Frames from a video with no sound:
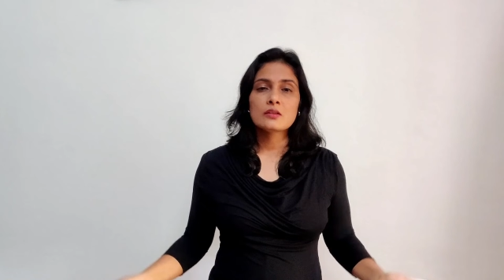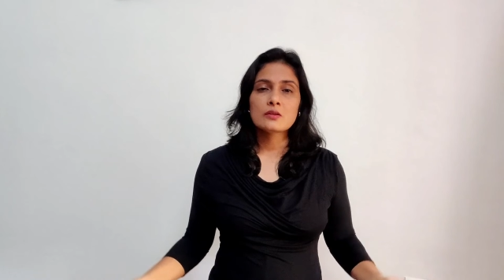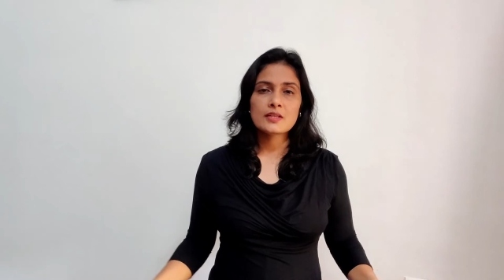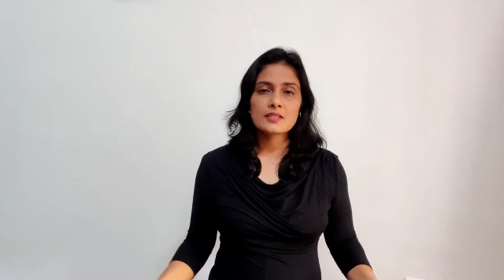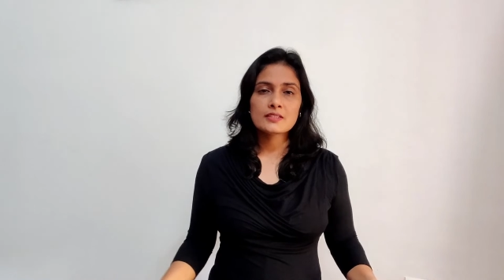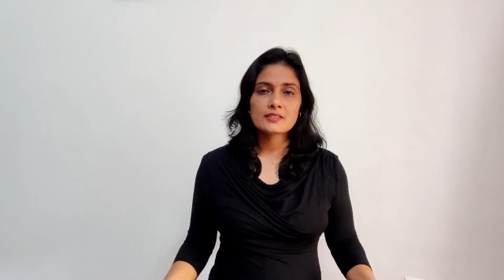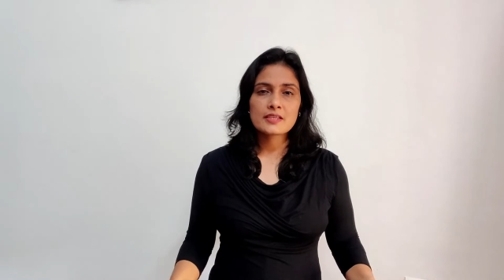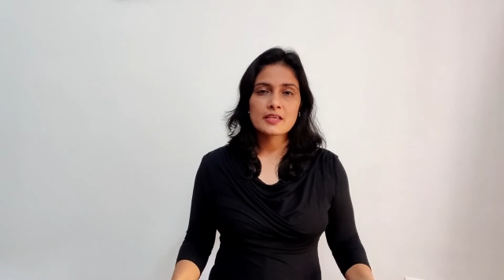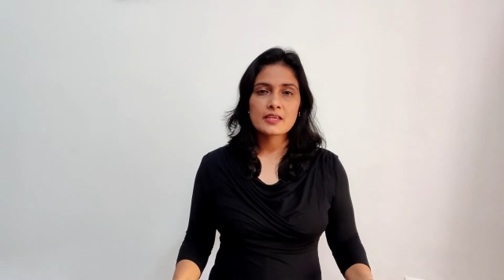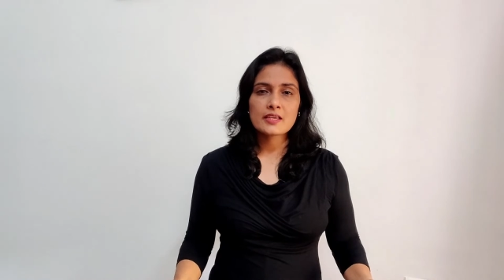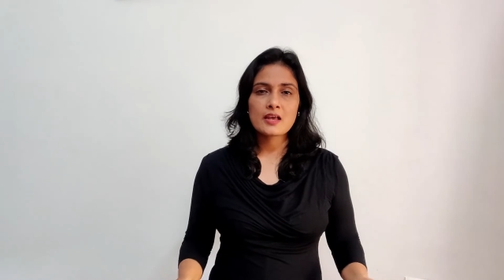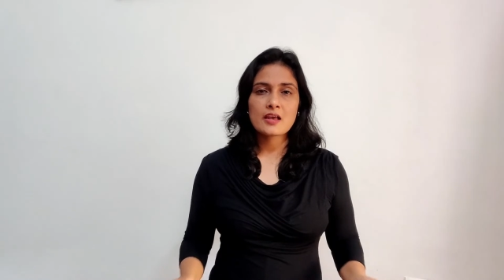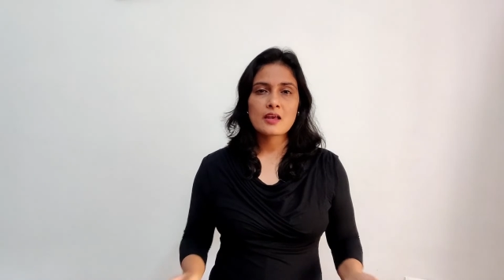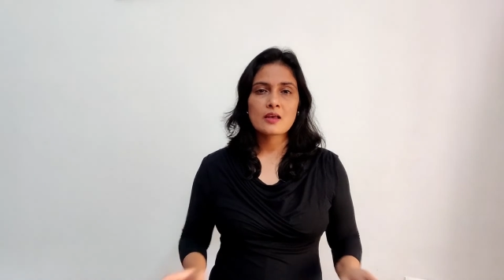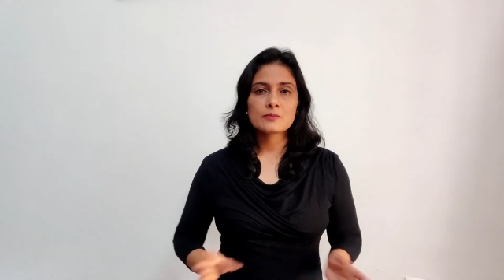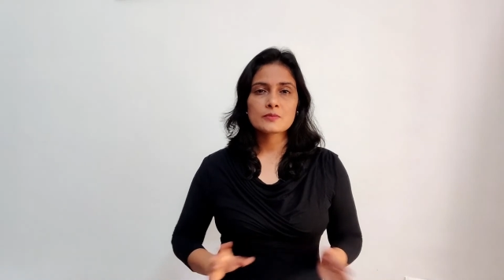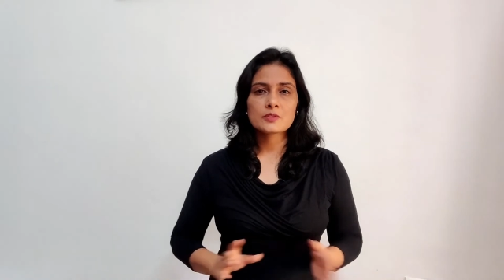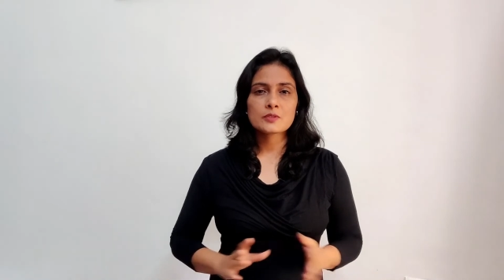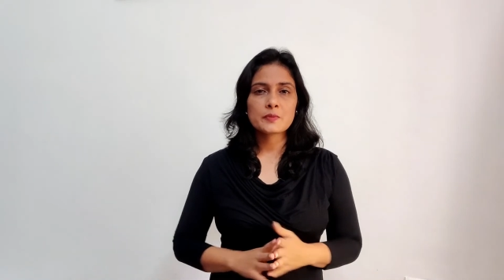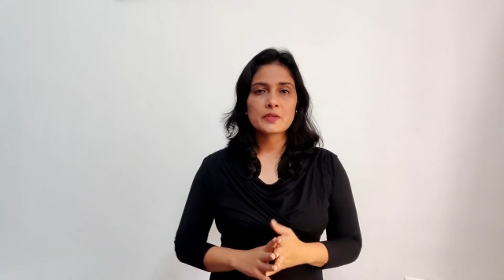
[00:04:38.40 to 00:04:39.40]
Now, let's say
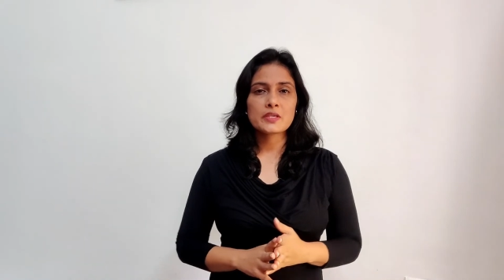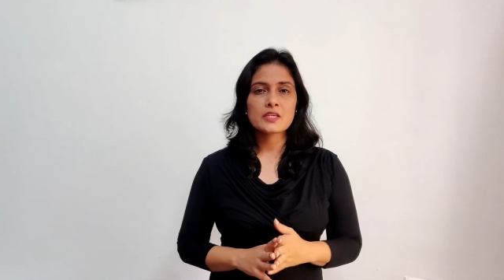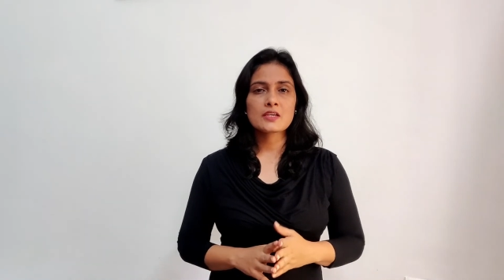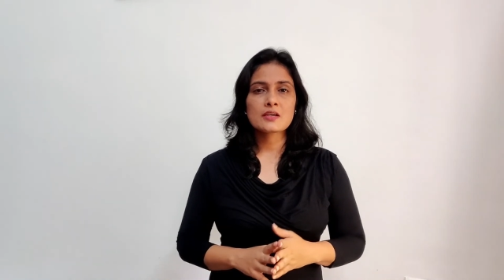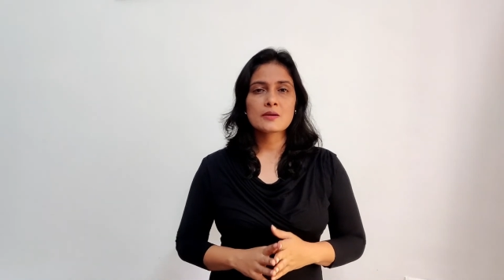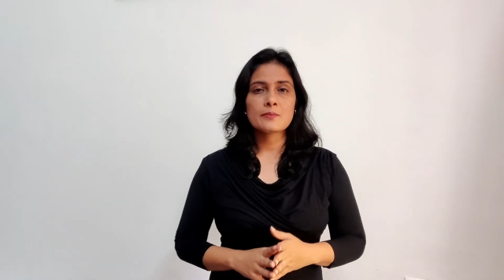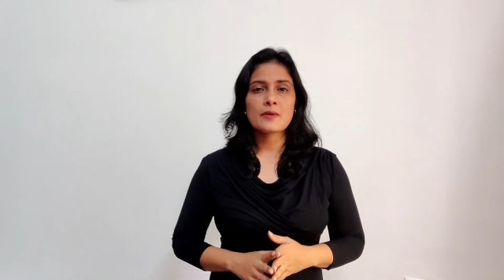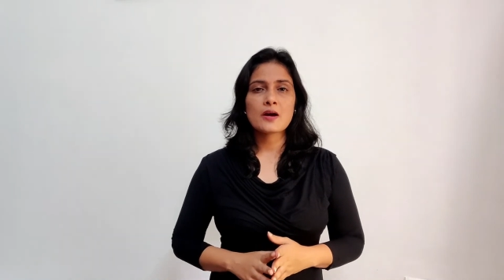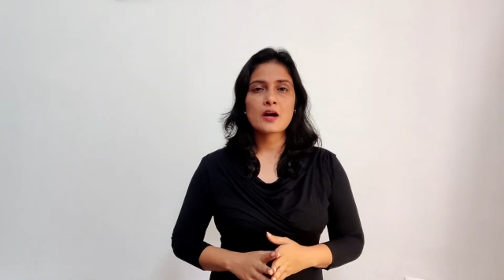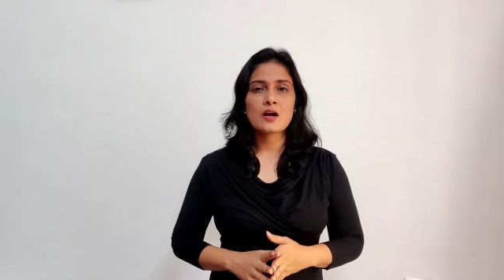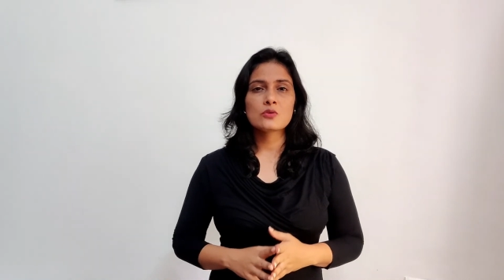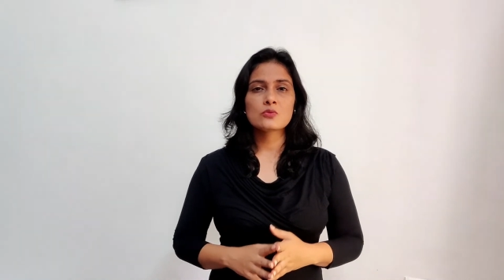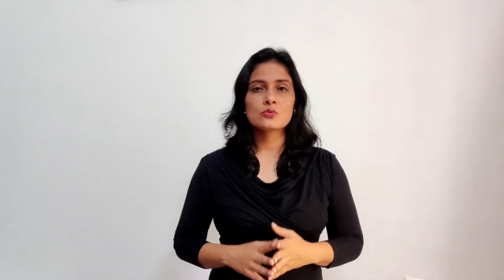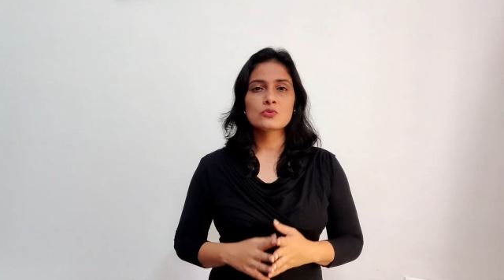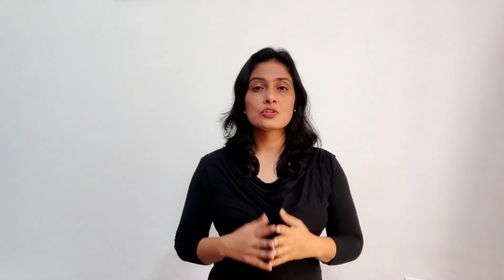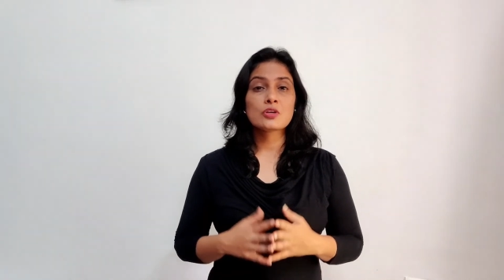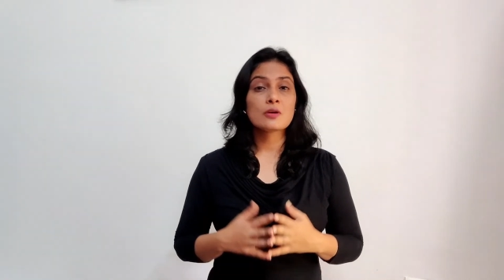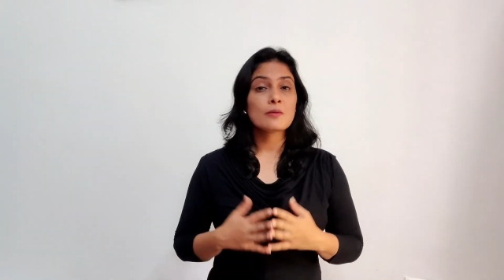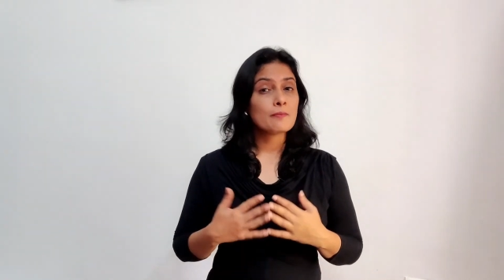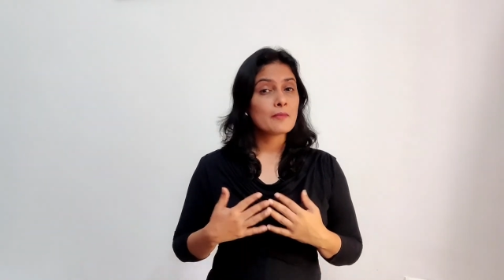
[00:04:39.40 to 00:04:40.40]
I'm speaking about